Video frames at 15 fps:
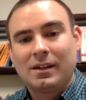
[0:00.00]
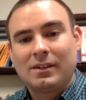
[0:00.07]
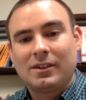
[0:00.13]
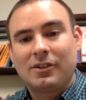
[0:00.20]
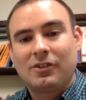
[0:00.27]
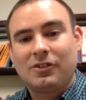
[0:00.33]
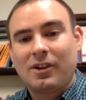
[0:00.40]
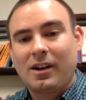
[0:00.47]

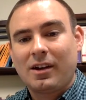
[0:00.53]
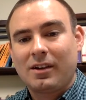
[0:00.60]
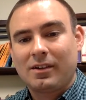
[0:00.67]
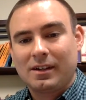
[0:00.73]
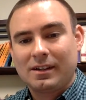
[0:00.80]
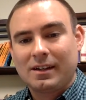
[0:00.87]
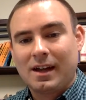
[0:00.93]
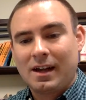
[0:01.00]
to share
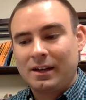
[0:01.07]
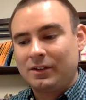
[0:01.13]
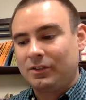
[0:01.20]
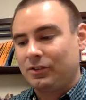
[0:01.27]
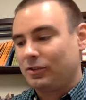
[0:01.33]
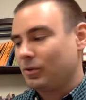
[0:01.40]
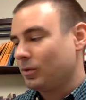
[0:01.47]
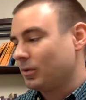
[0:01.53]
in God's
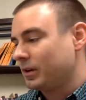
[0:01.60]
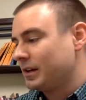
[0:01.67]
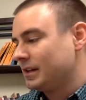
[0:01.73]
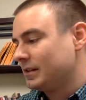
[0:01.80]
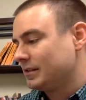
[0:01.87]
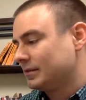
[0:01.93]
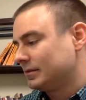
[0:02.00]
story.